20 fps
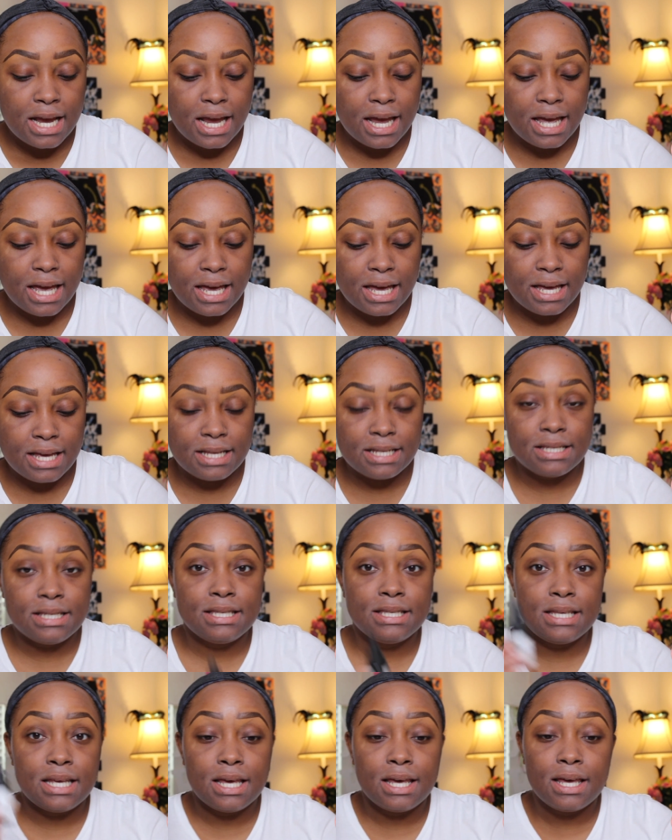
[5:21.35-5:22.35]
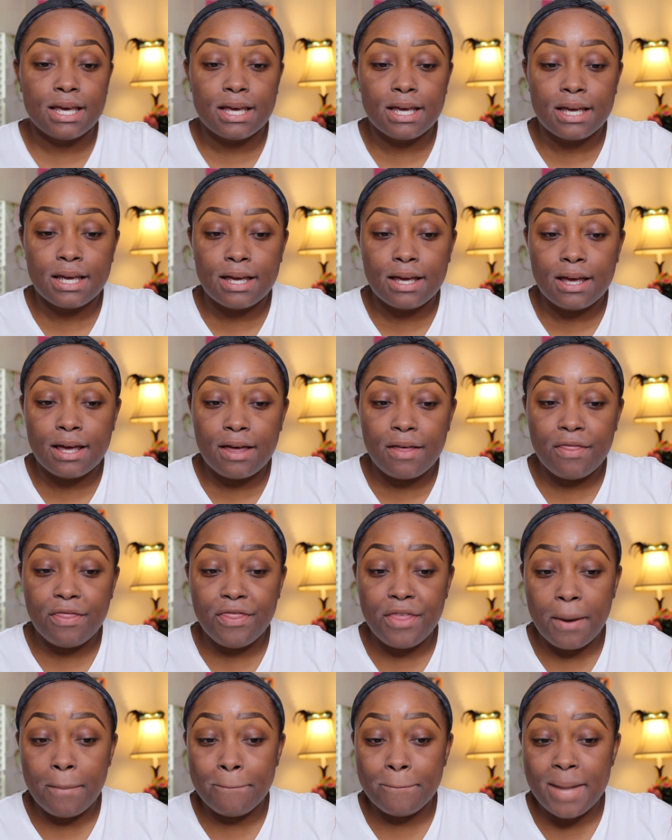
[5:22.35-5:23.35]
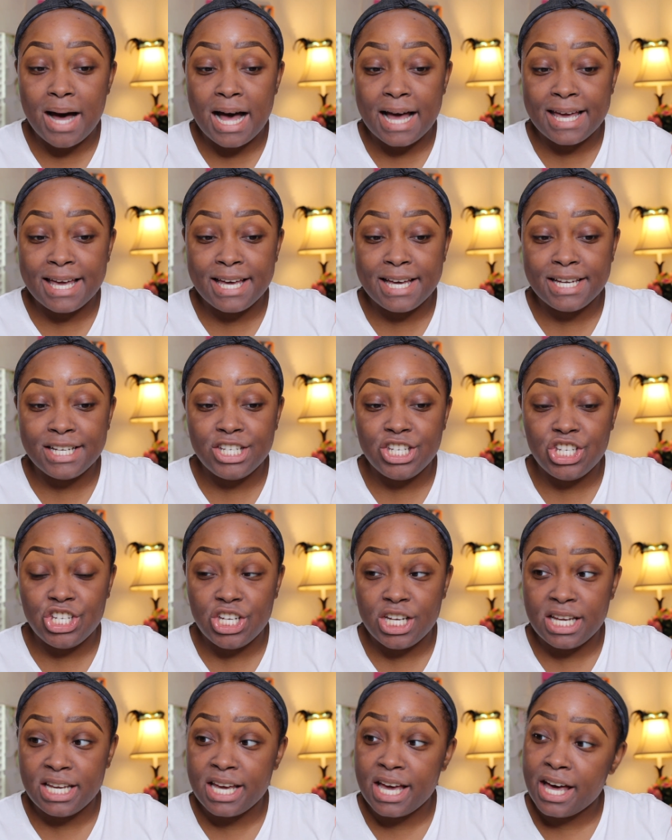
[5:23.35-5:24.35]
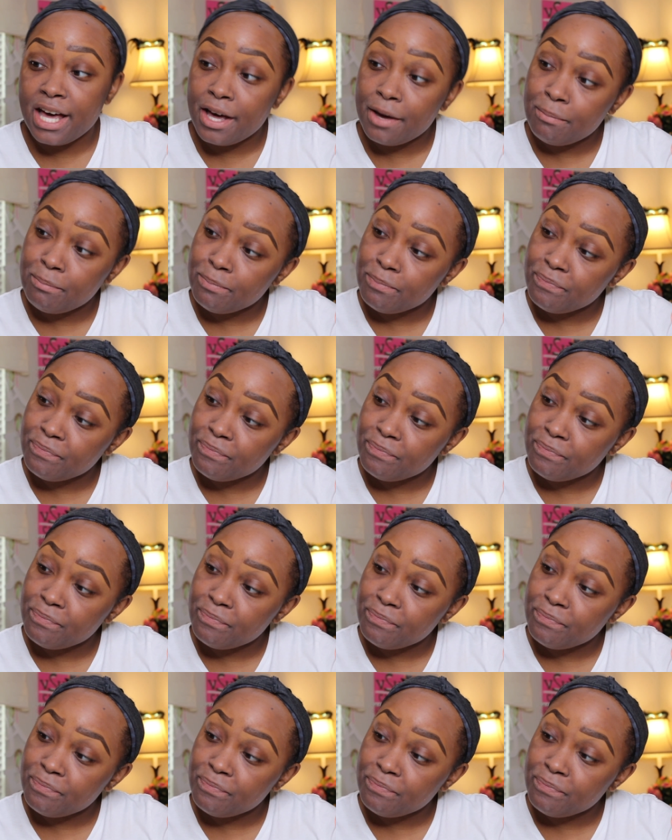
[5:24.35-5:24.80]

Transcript: is the Maya Chia,